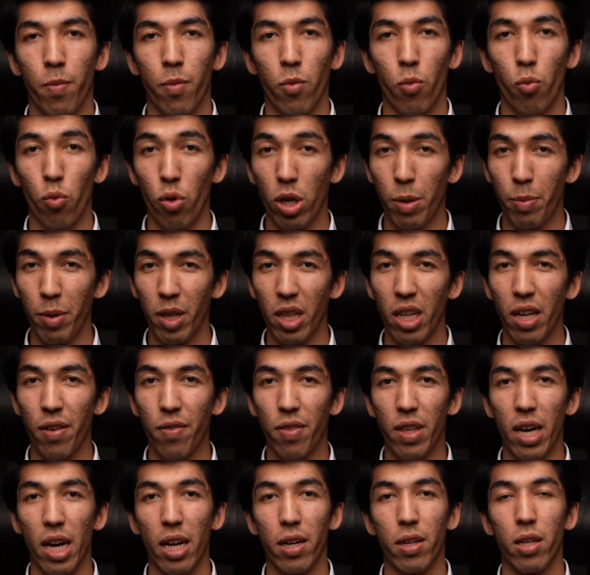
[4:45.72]
we believe
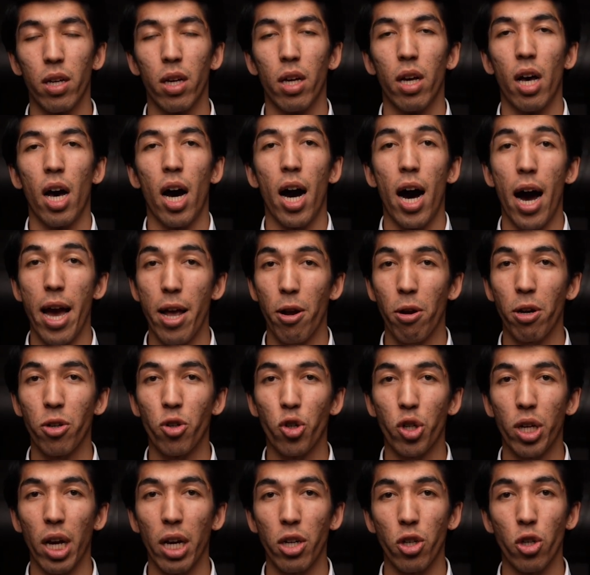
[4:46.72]
that higher
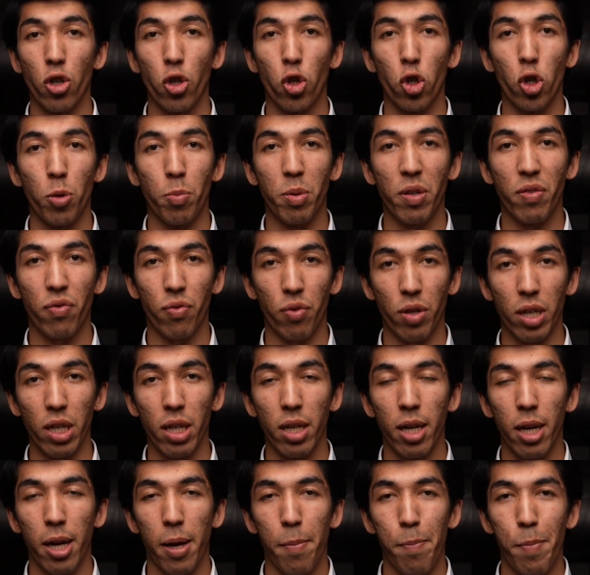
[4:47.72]
education should be free
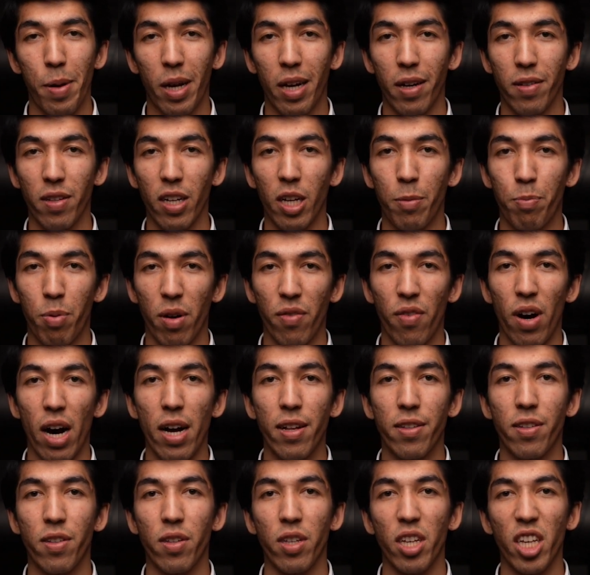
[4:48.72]
because it
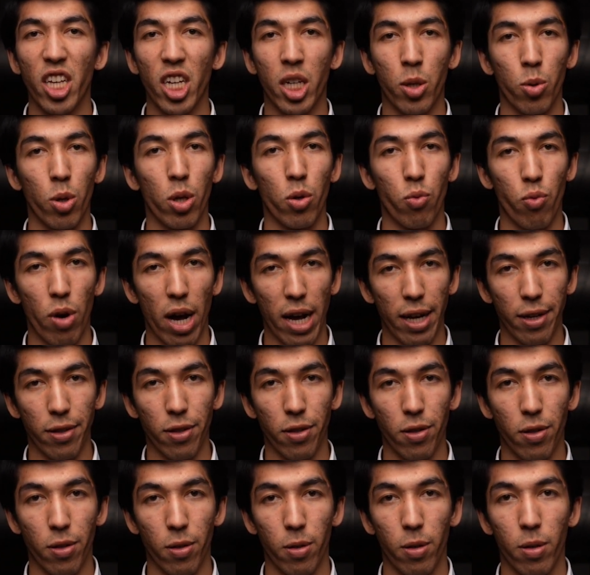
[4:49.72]
provides equal
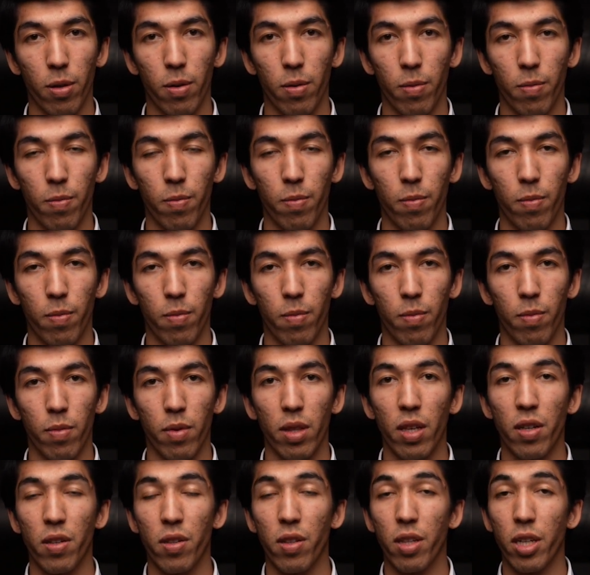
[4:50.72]
rights.
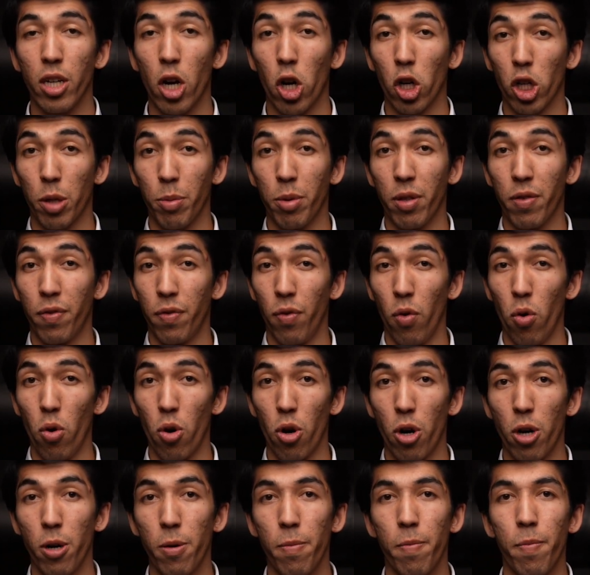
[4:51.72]
This is the argument
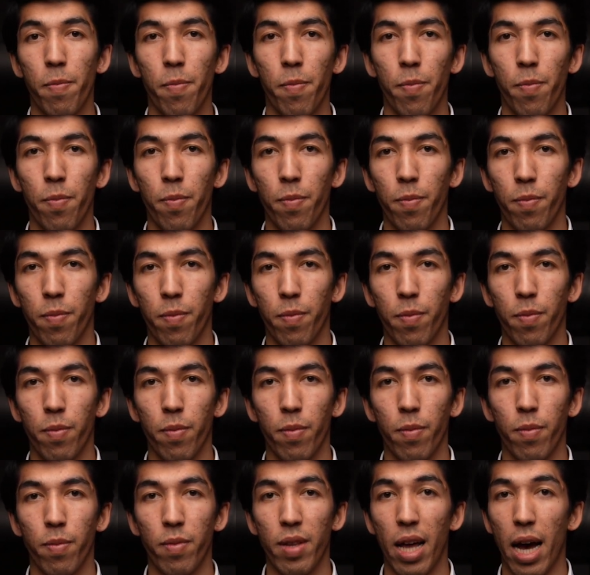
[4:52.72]
for.
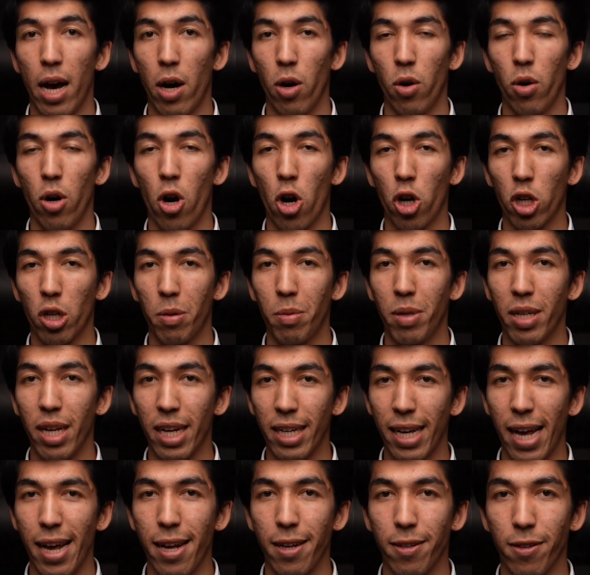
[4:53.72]
Now, argument
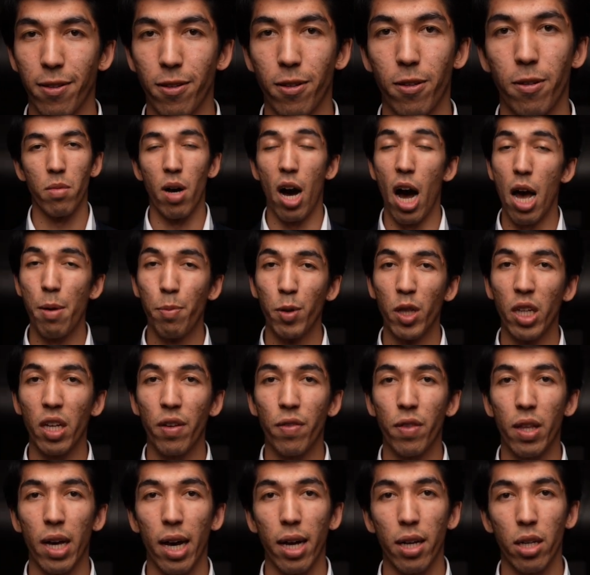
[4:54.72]
against. I
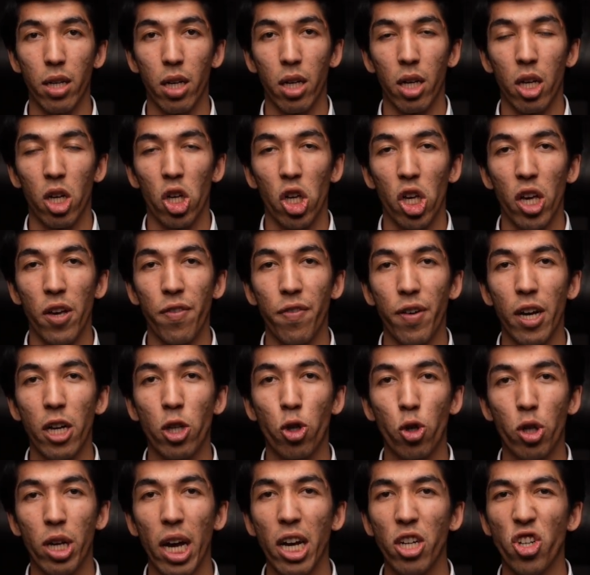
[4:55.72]
believe that if
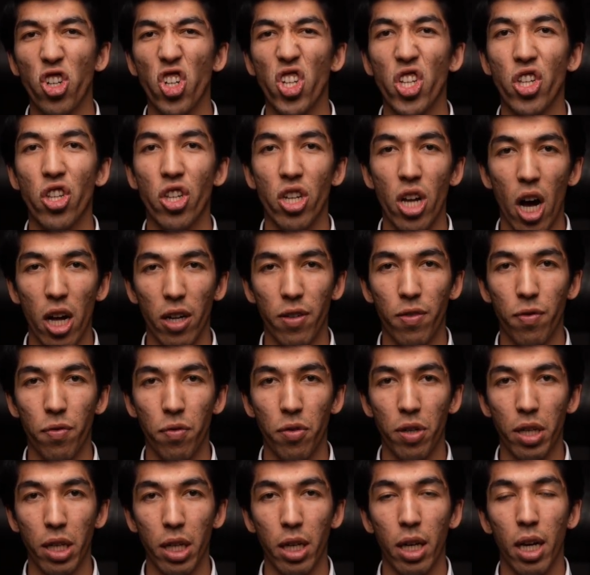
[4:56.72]
education is not
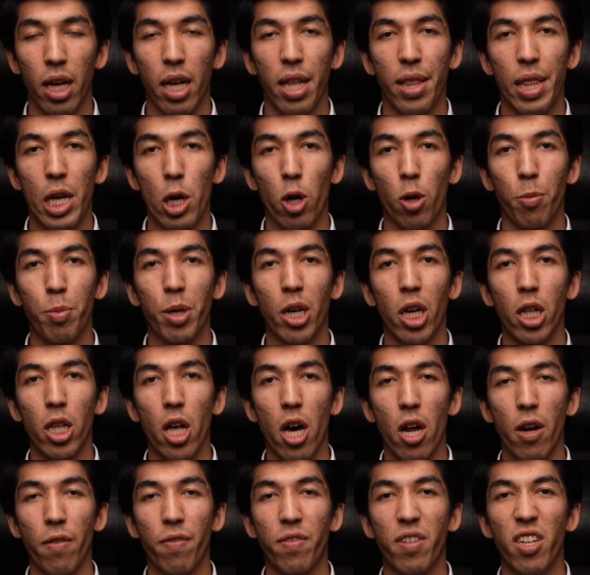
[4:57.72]
free, there will be a
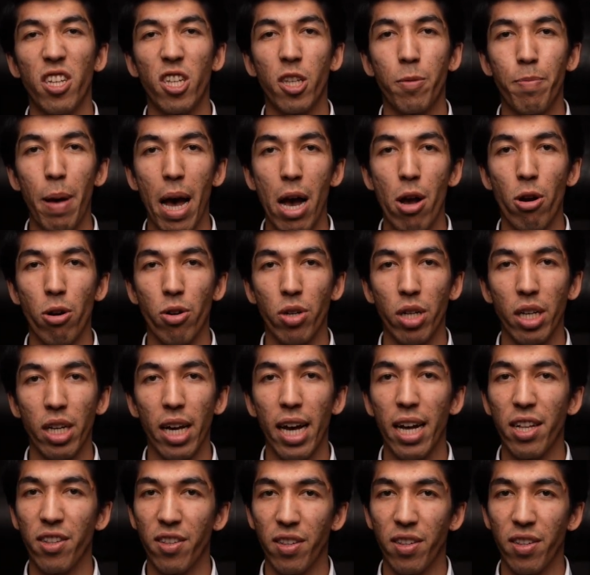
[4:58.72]
lot of disparity and